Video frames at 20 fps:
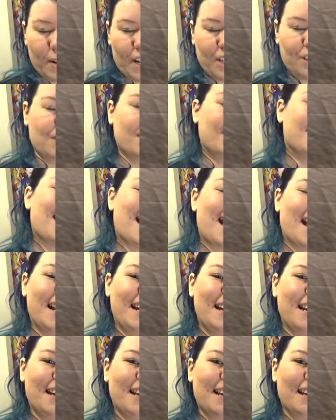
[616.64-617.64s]
I should
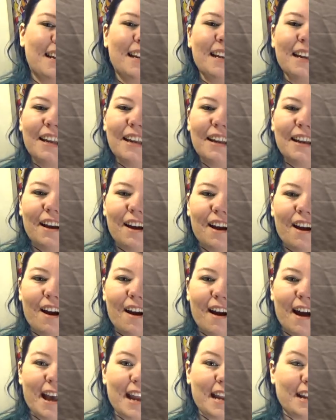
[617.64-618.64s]
say,
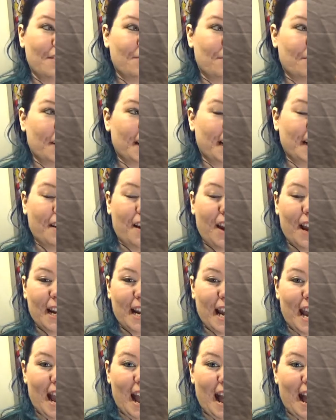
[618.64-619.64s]
I really like
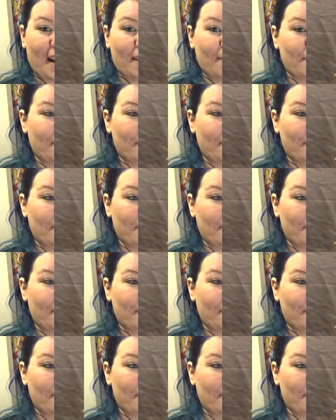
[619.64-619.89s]
how